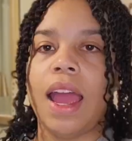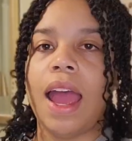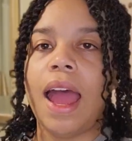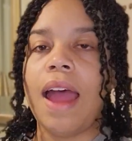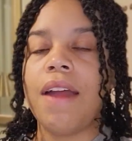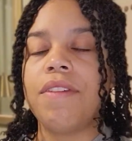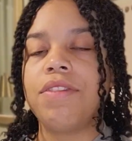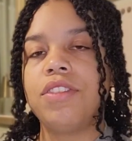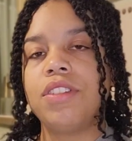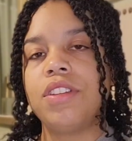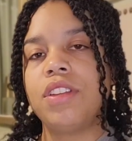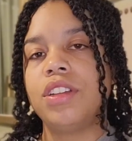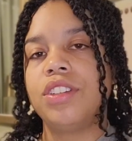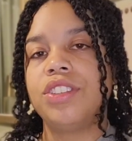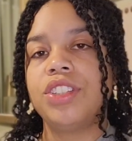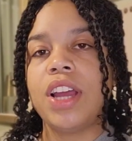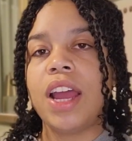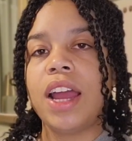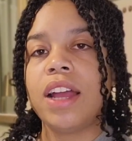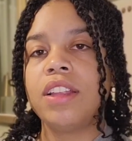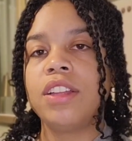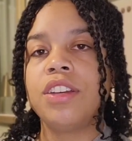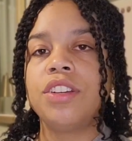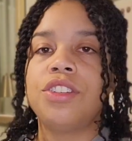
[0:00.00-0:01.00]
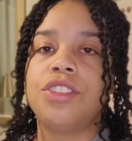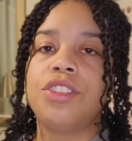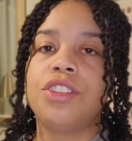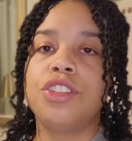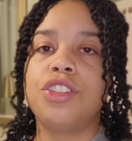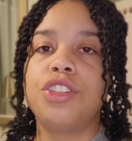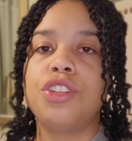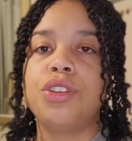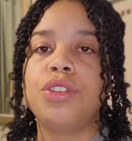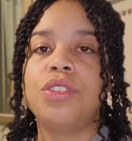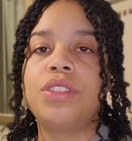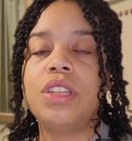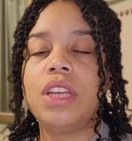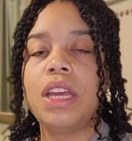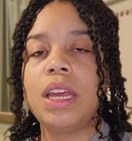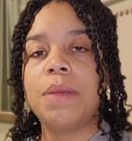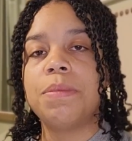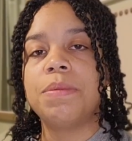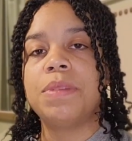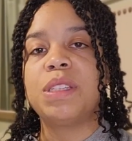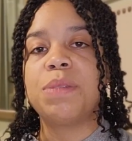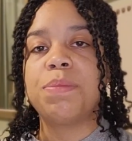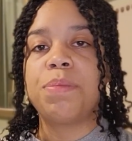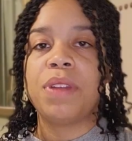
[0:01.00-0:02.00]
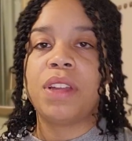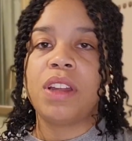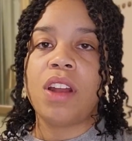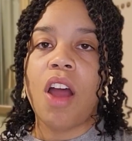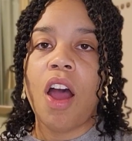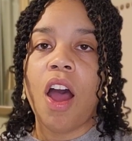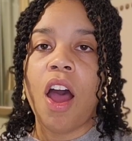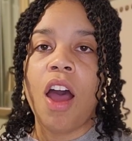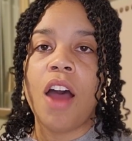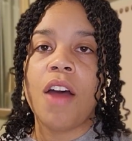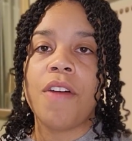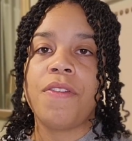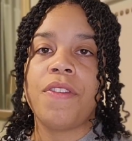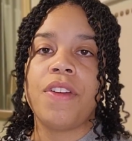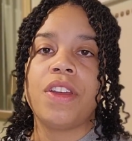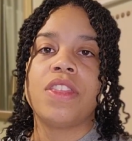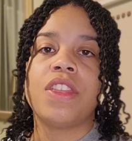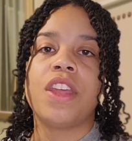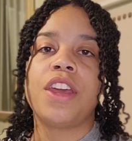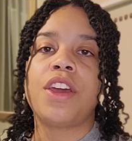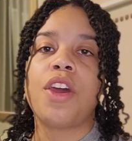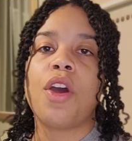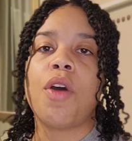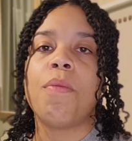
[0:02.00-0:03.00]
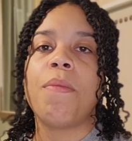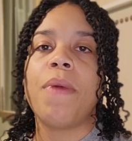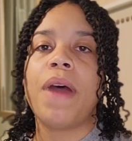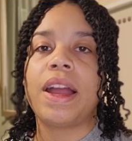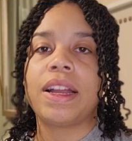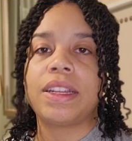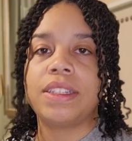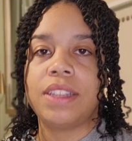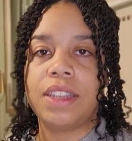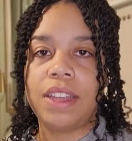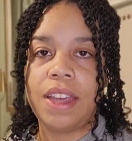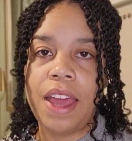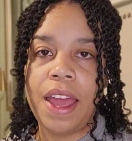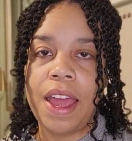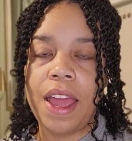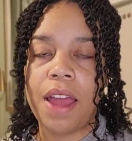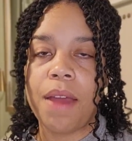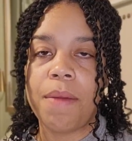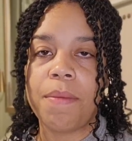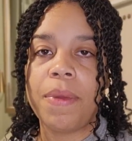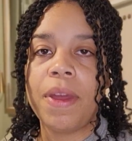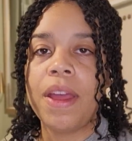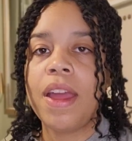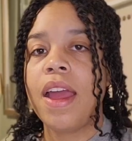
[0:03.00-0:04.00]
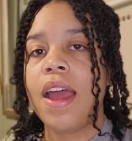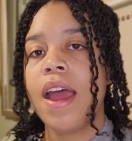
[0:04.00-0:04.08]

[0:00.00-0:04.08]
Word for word: After the challenge, the two teams split off and they go back to camp.